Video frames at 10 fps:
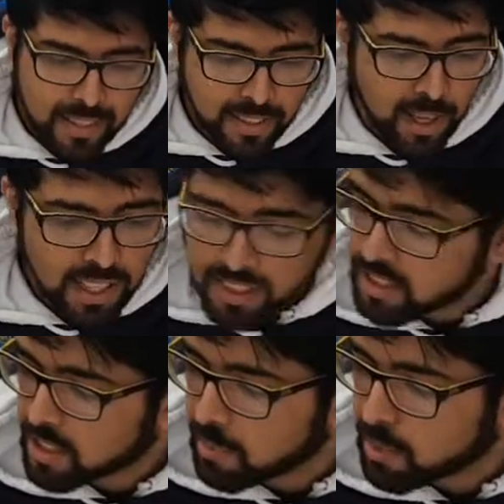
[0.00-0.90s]
So let's
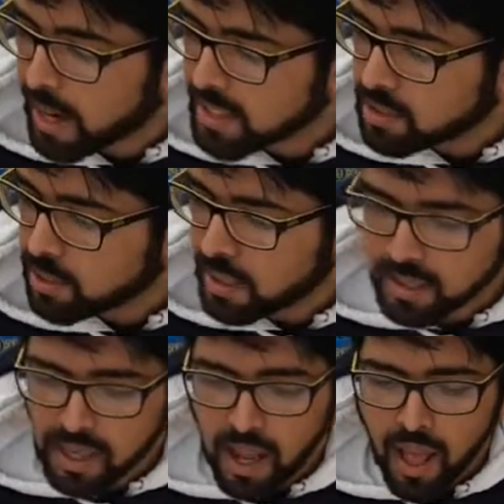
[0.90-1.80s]
just jump right into
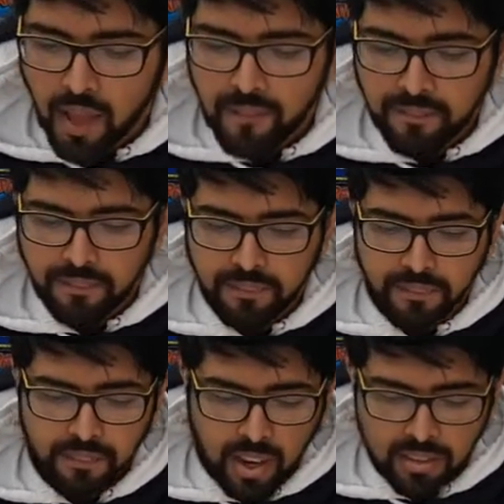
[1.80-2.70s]
it.
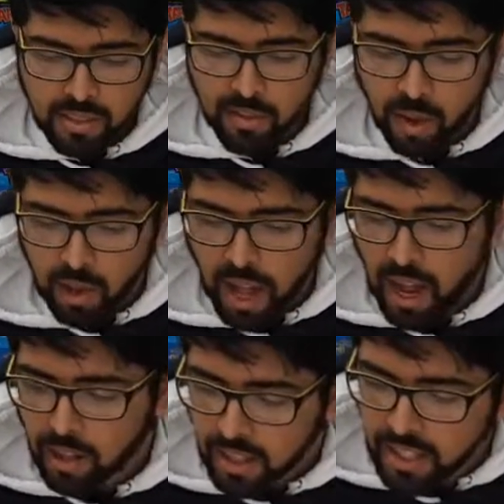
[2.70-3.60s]
First of all,
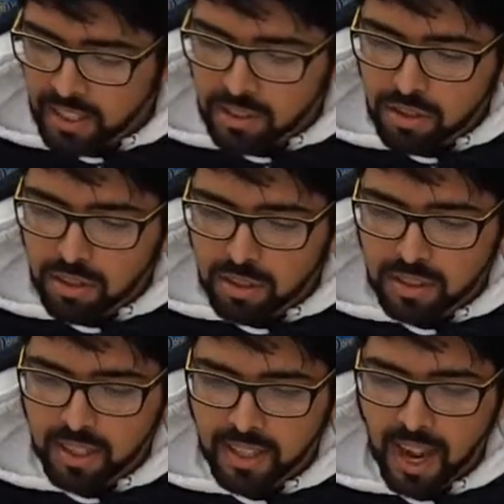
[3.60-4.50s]
I'll introduce
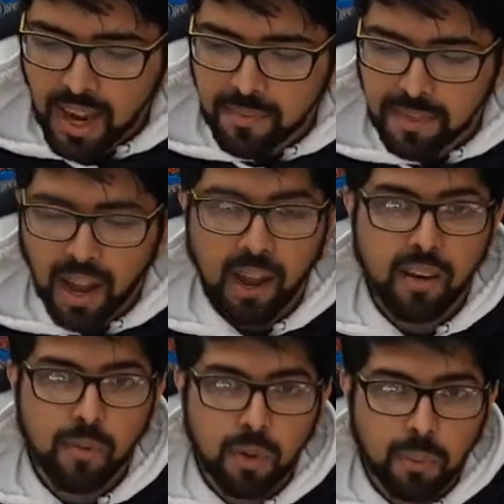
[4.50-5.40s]
the game that
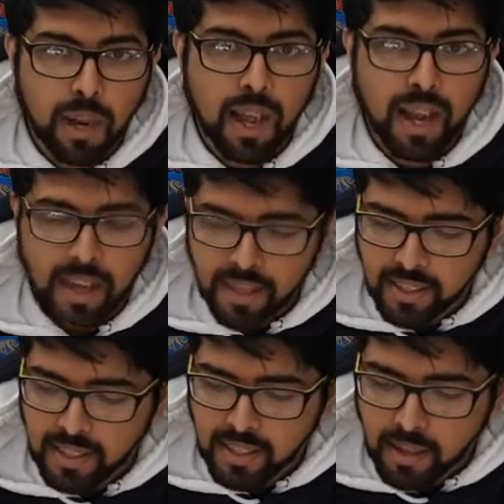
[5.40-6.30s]
we
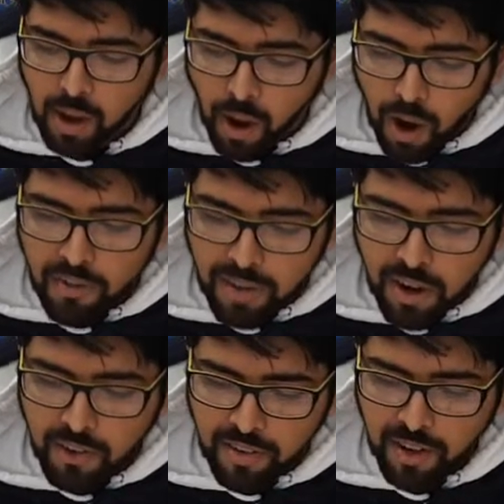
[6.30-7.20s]
played over and
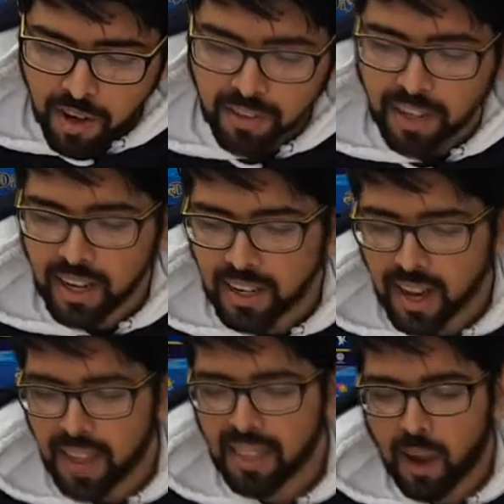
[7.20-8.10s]
over and over again,
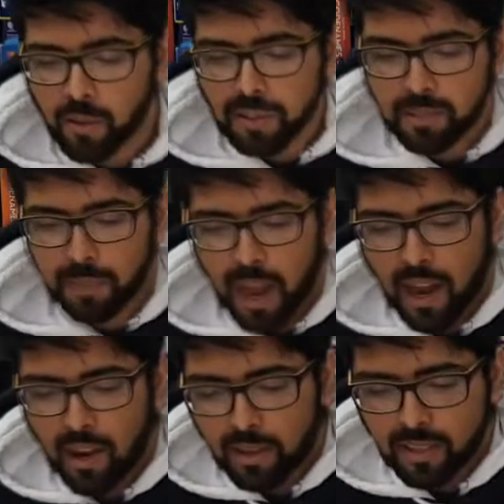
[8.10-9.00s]
and that was
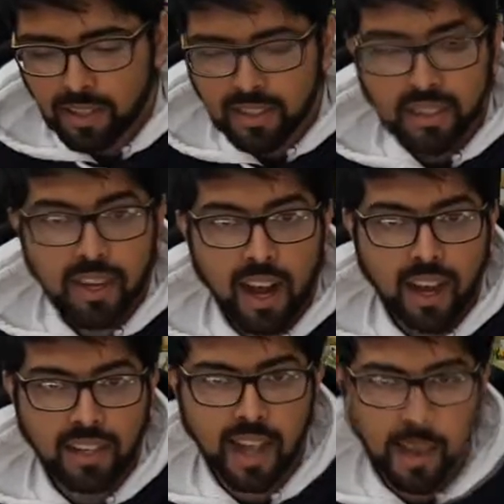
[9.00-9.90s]
Power Grid, the
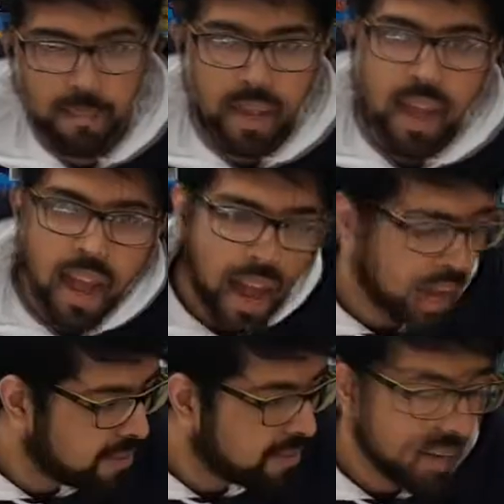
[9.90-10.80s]
card game. I
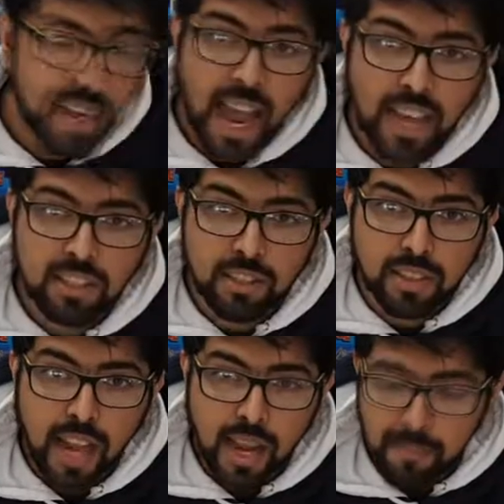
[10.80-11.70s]
had a friend, Ash, who
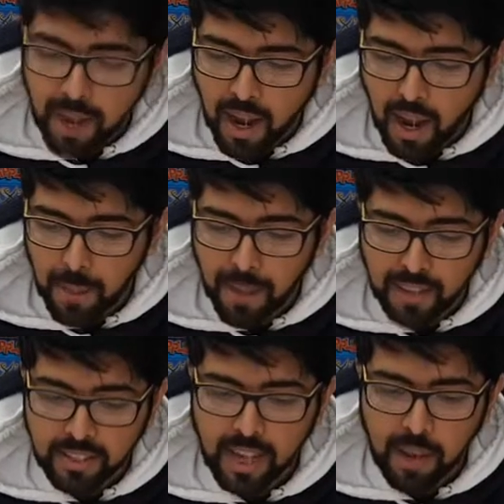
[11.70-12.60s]
came
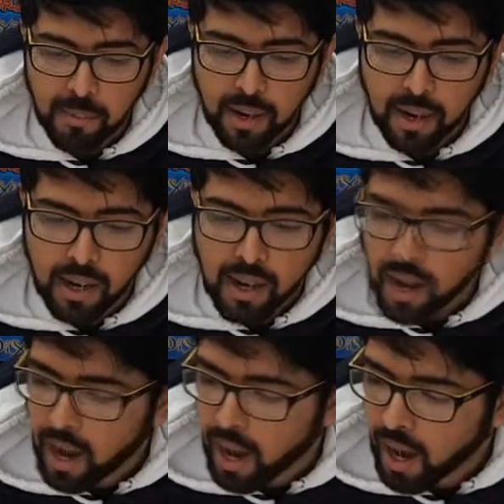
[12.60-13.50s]
back to Canberra,
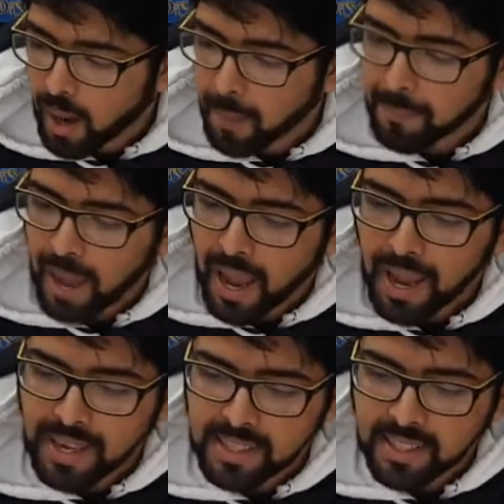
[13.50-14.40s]

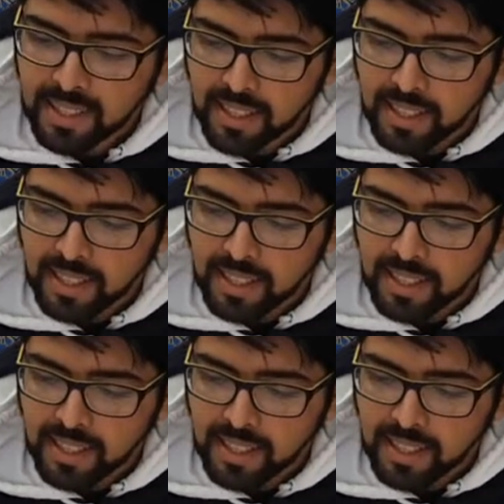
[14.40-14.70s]
and